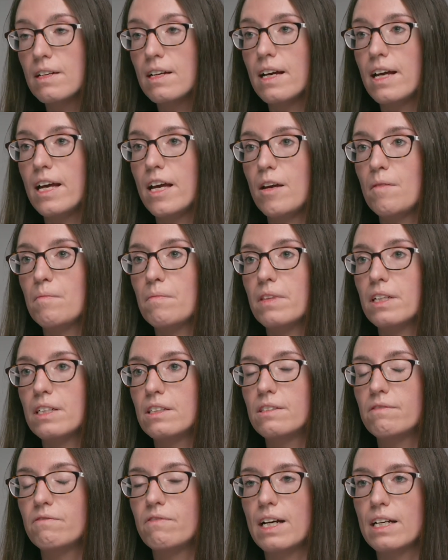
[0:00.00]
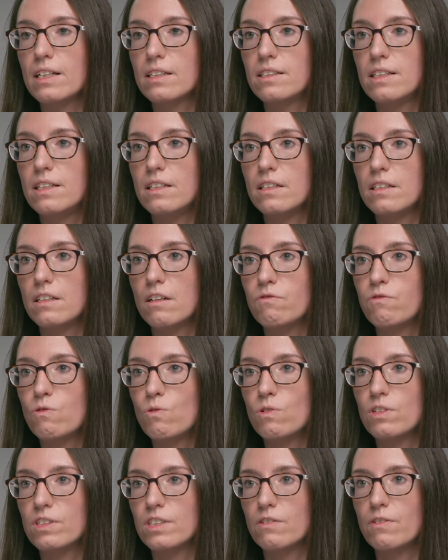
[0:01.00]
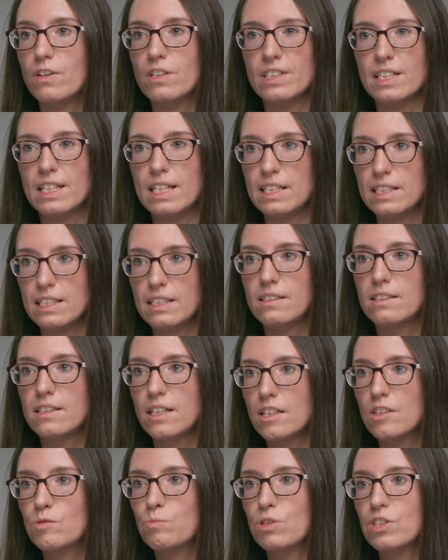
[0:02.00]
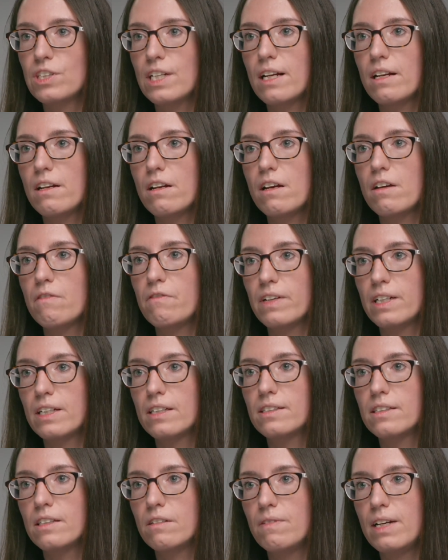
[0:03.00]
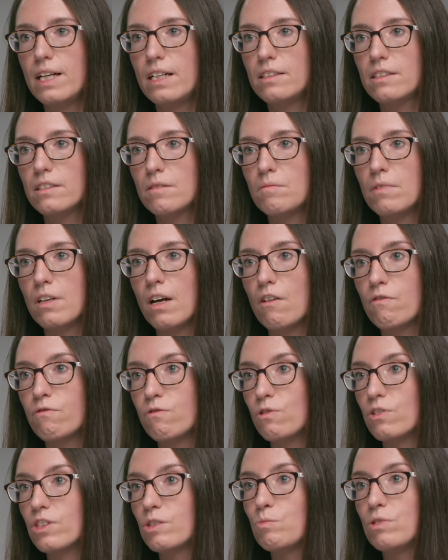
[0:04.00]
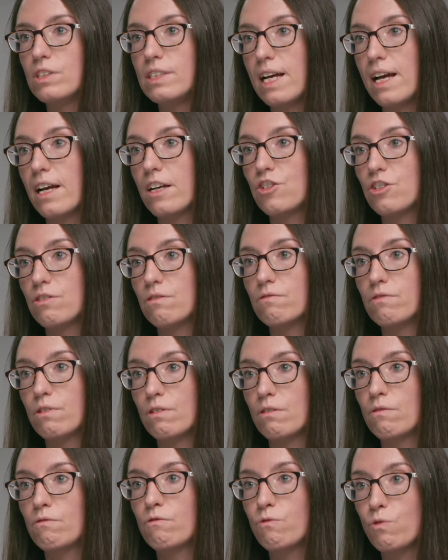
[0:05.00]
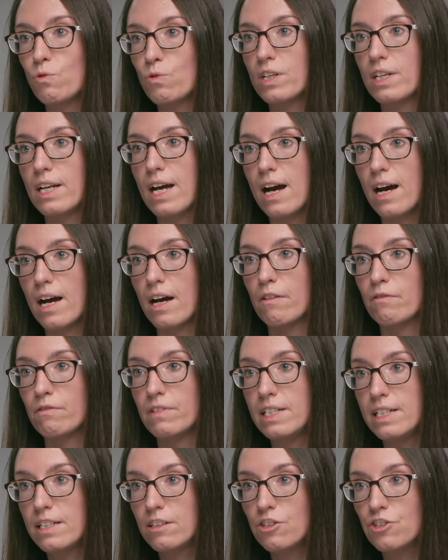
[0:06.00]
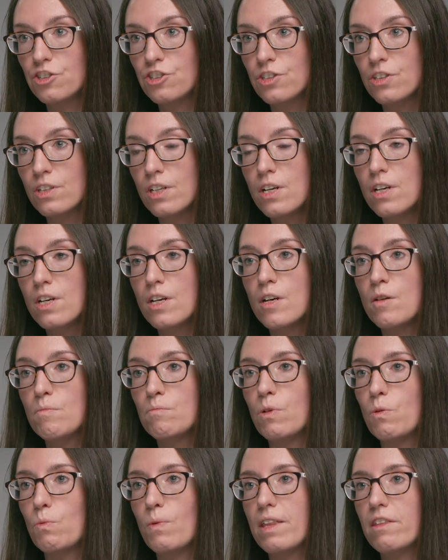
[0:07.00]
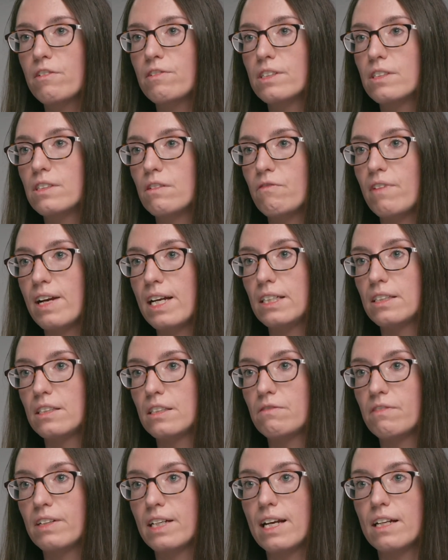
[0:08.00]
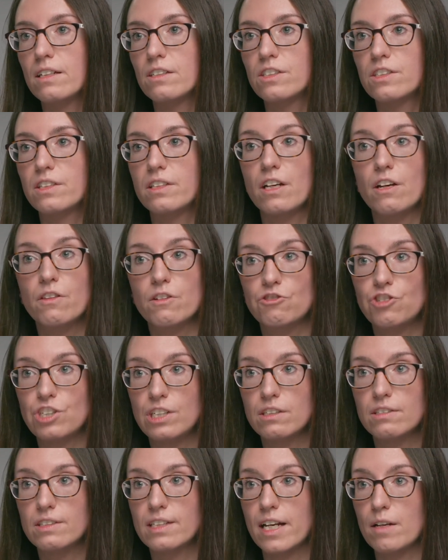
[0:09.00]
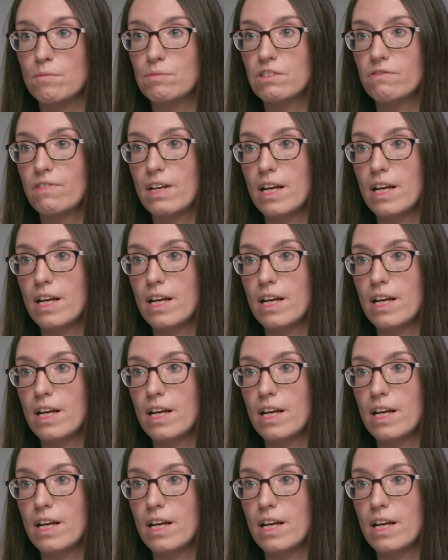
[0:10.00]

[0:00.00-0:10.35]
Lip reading: This vaccine affords around an 86% efficacy rate and affords protection for 4.5 years. But whether it's effective against the other genotypes of